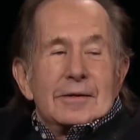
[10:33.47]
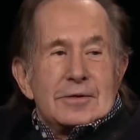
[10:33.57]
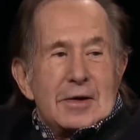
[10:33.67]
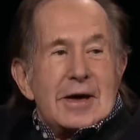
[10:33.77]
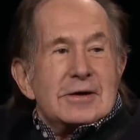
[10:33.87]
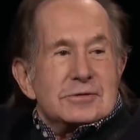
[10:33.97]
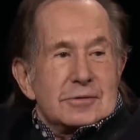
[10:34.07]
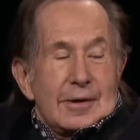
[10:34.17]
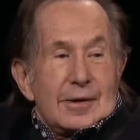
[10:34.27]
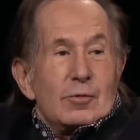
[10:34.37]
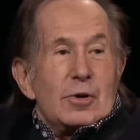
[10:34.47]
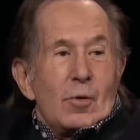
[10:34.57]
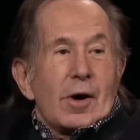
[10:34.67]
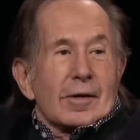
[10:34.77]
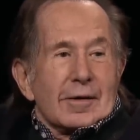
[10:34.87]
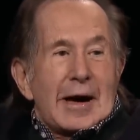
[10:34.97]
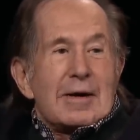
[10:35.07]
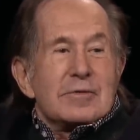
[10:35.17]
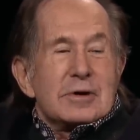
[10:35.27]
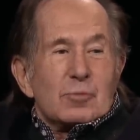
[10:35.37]
Yes, there we were
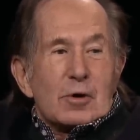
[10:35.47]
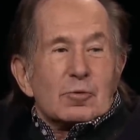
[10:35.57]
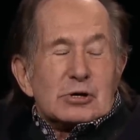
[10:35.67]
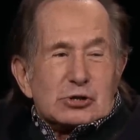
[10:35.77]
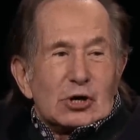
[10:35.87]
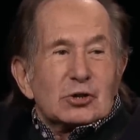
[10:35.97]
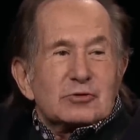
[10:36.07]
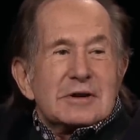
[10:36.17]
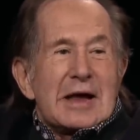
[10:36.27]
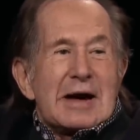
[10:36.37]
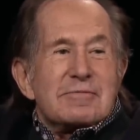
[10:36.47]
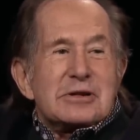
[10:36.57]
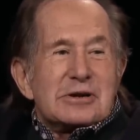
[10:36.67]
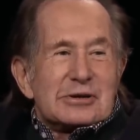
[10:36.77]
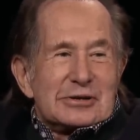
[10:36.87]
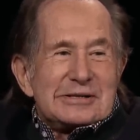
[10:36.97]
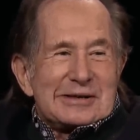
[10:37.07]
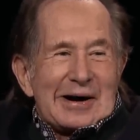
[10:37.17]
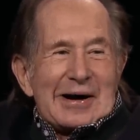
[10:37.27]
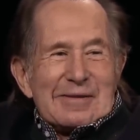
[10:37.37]
having we were children having a good
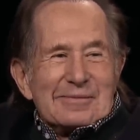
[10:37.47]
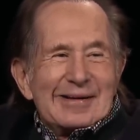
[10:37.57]
time.